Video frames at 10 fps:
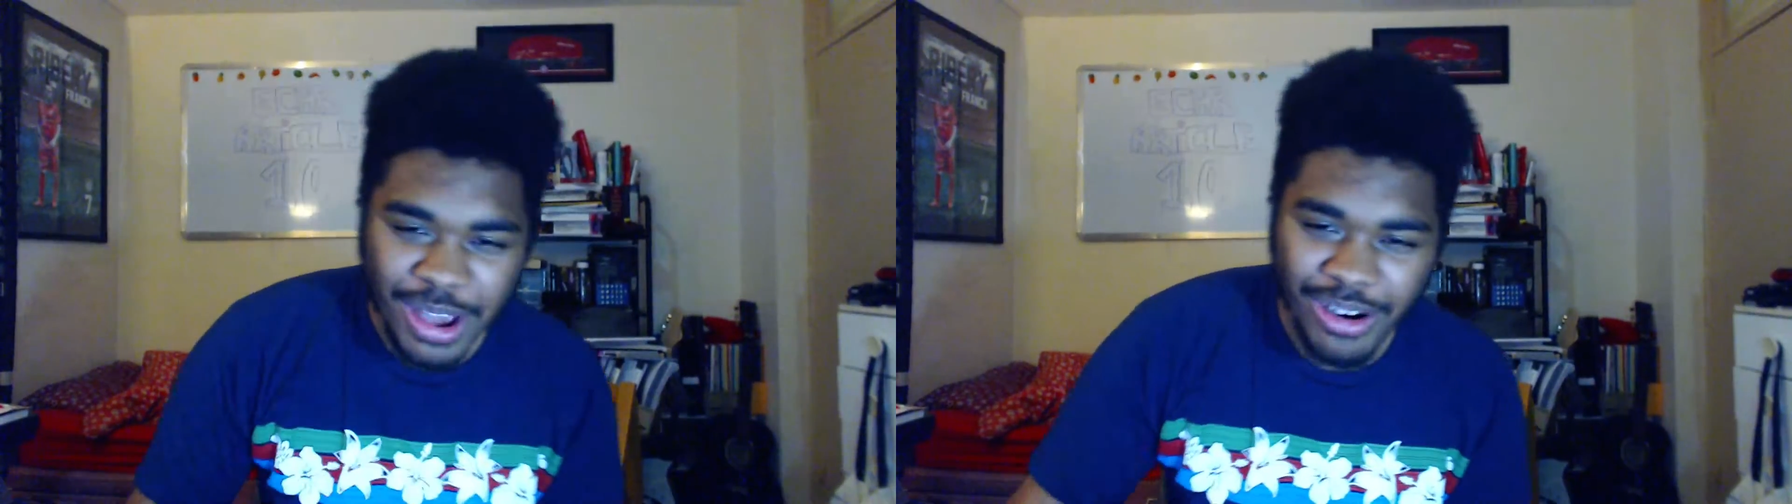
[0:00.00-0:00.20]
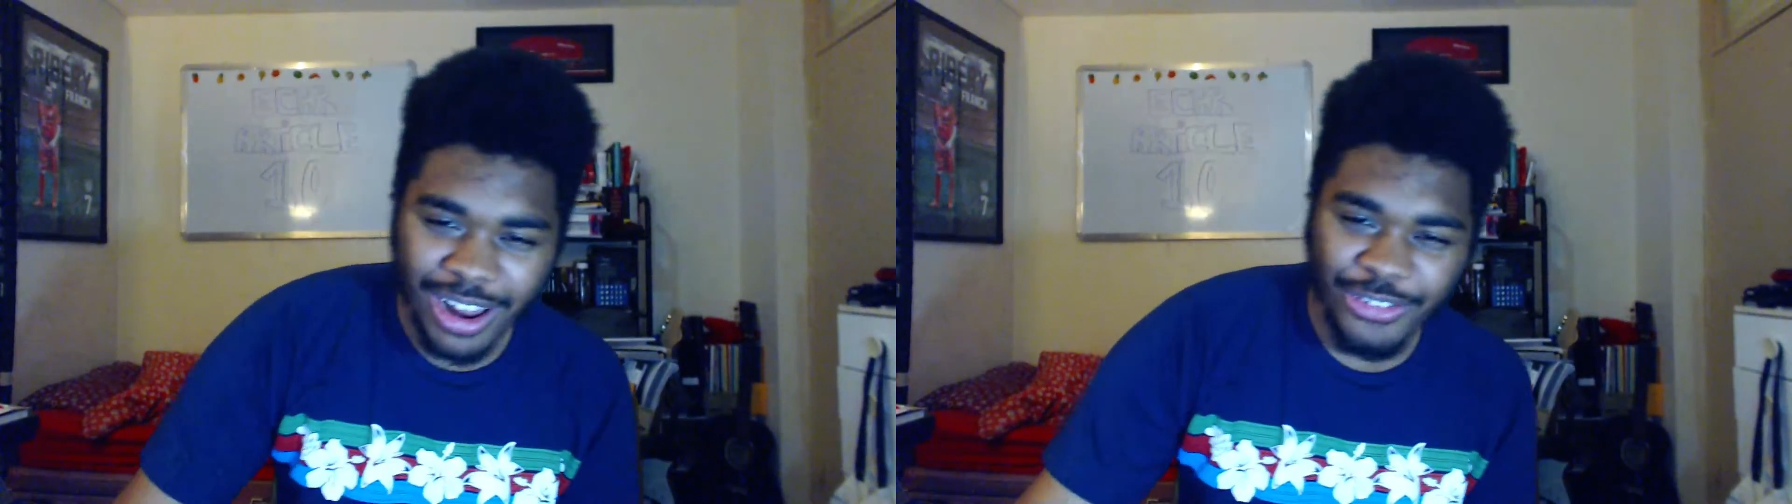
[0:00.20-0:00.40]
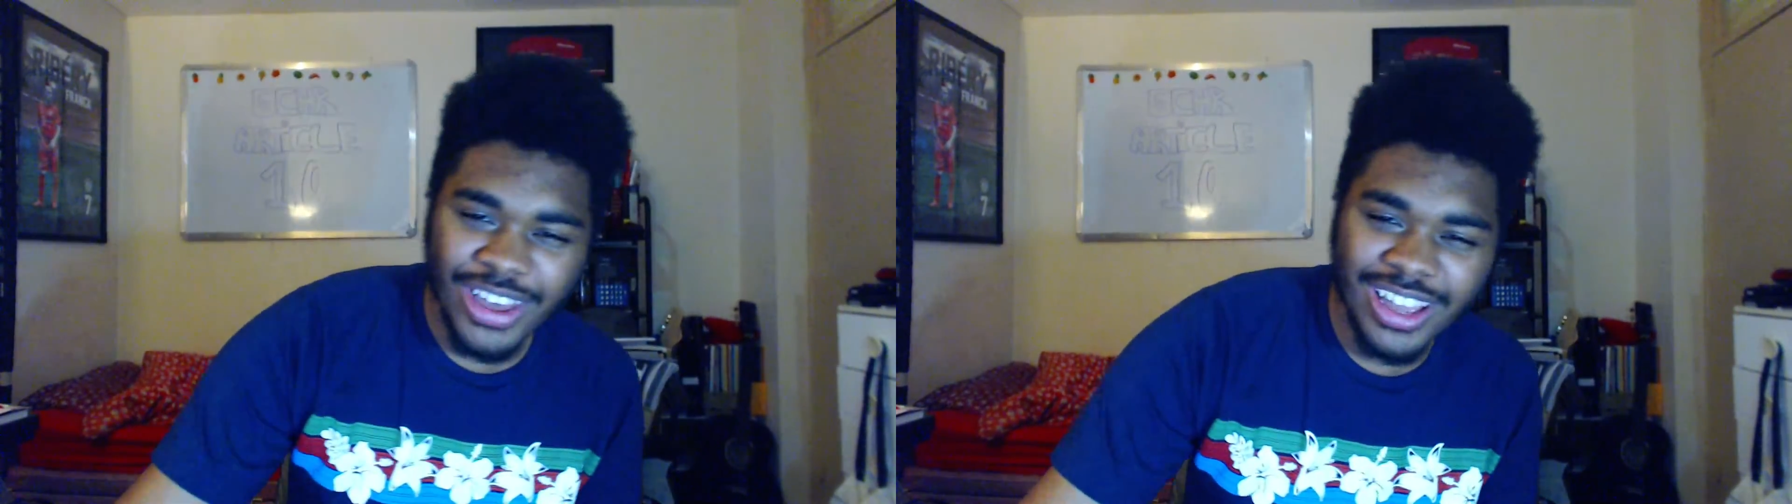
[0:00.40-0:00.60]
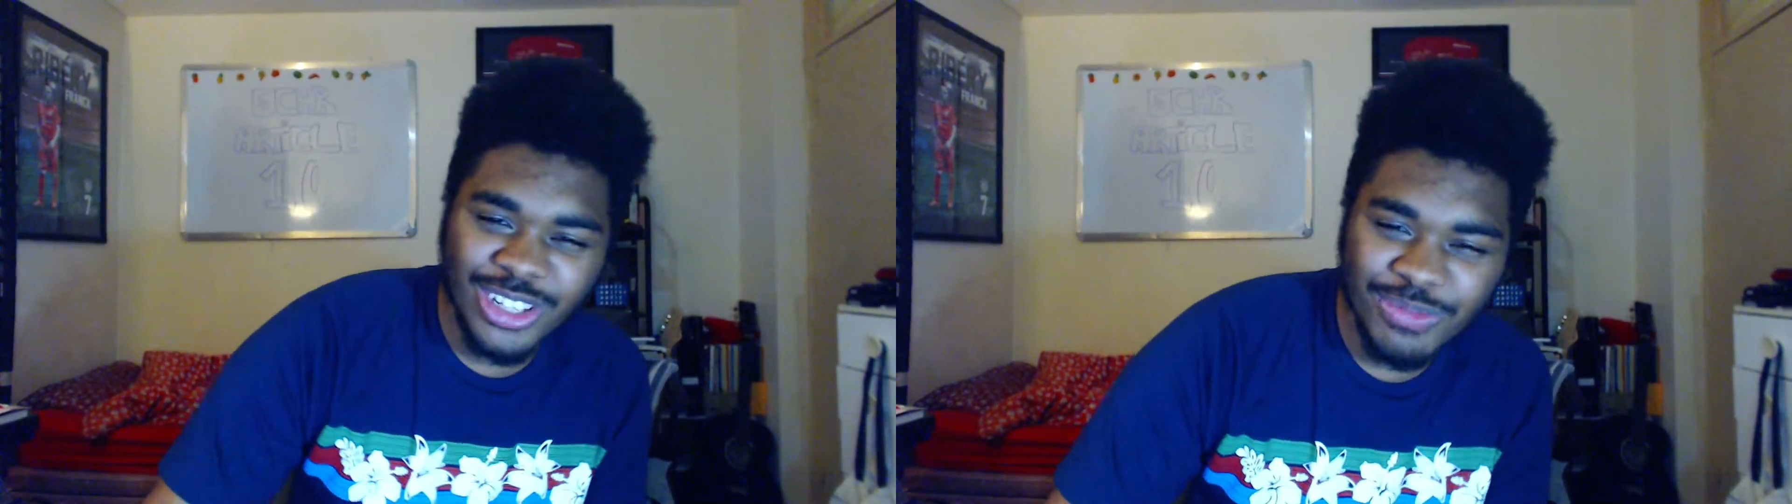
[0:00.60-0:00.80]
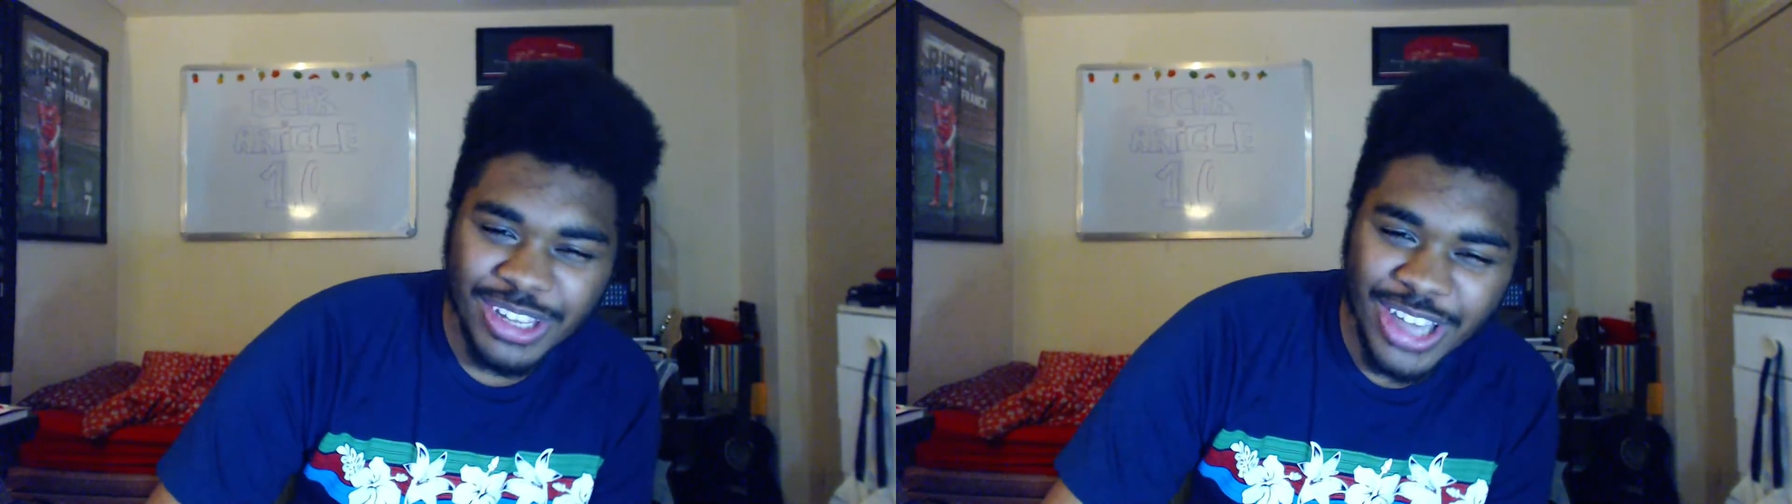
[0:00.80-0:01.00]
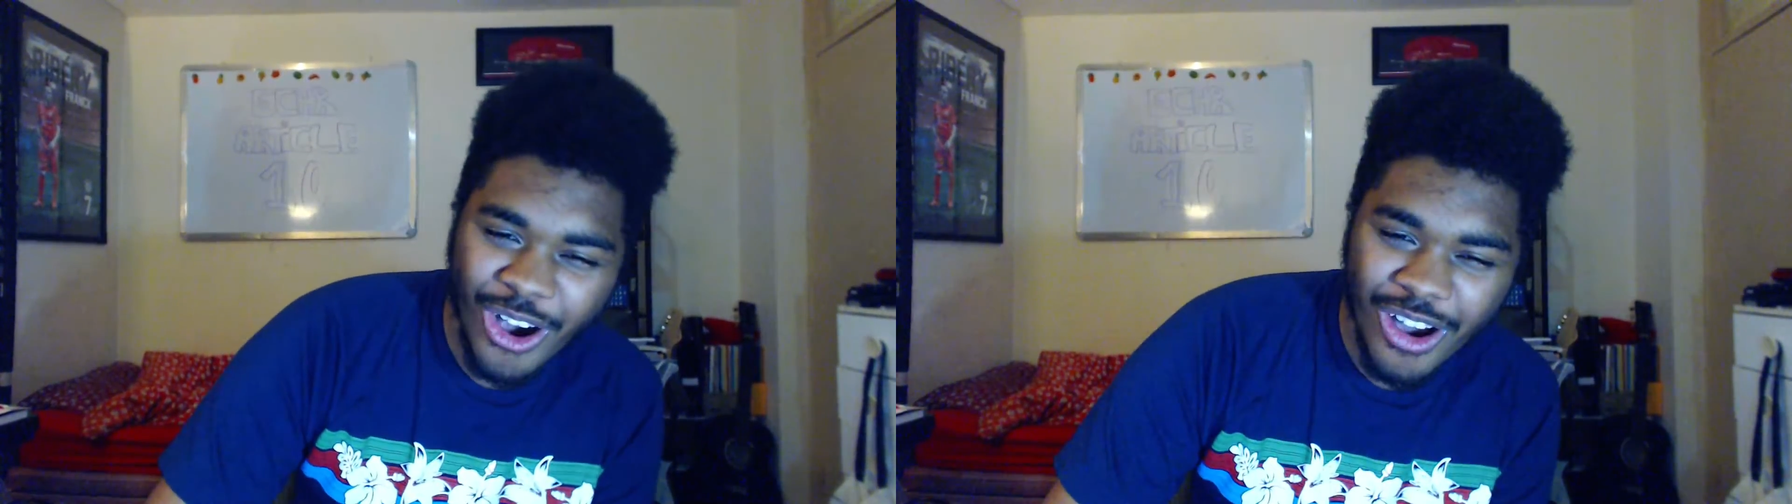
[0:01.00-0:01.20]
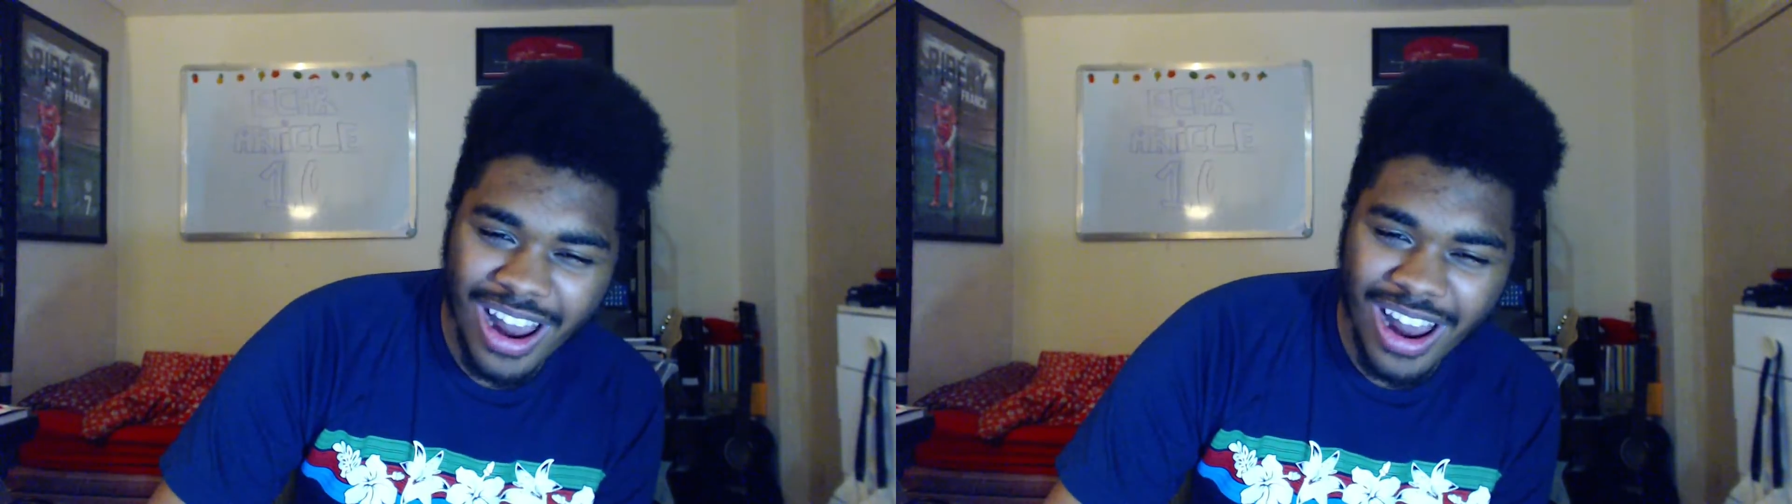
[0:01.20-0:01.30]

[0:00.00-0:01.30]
Well, I think I should be going.